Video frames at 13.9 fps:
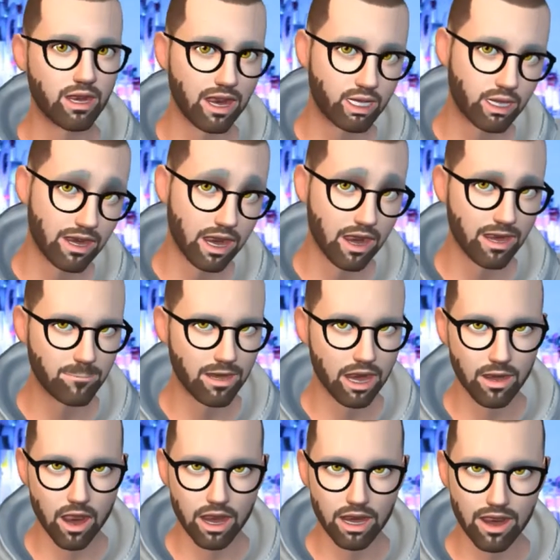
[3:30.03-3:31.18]
actually has
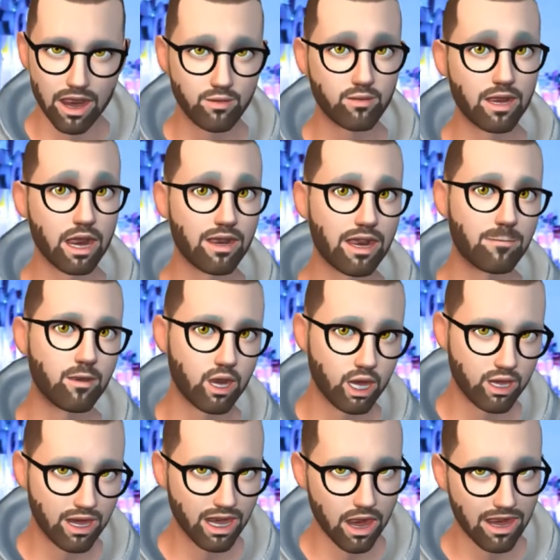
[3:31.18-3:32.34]
become a benefit in more
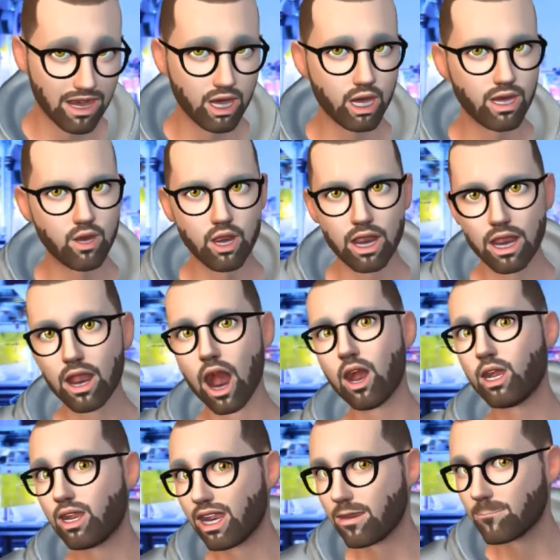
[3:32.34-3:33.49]
recent years when
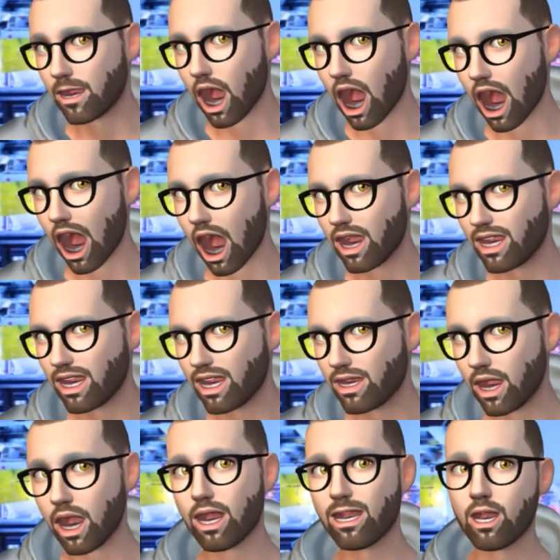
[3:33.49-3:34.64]
other supplies
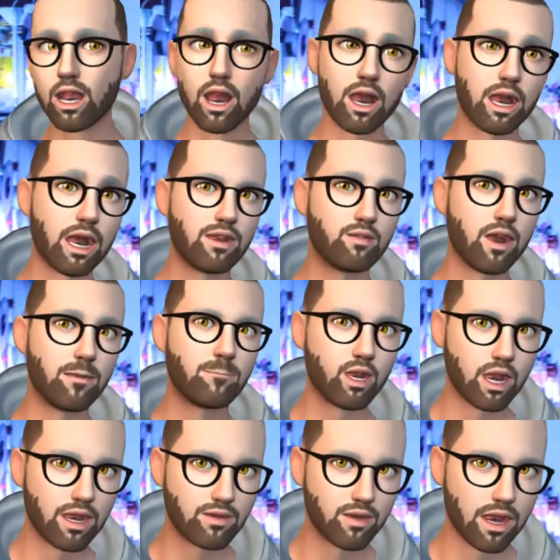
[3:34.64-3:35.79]
have started to become
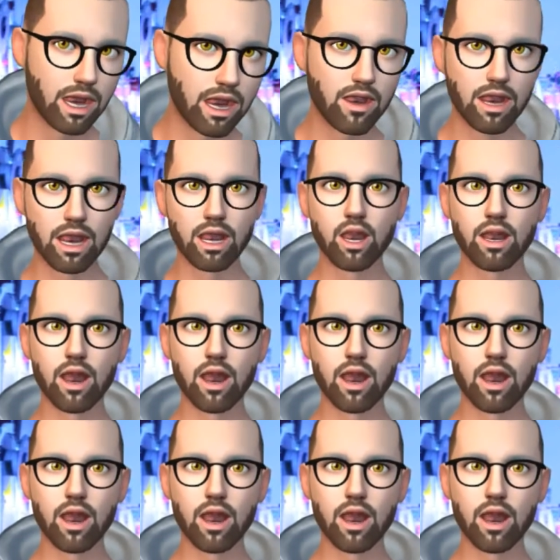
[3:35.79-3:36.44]
more difficult to get a hold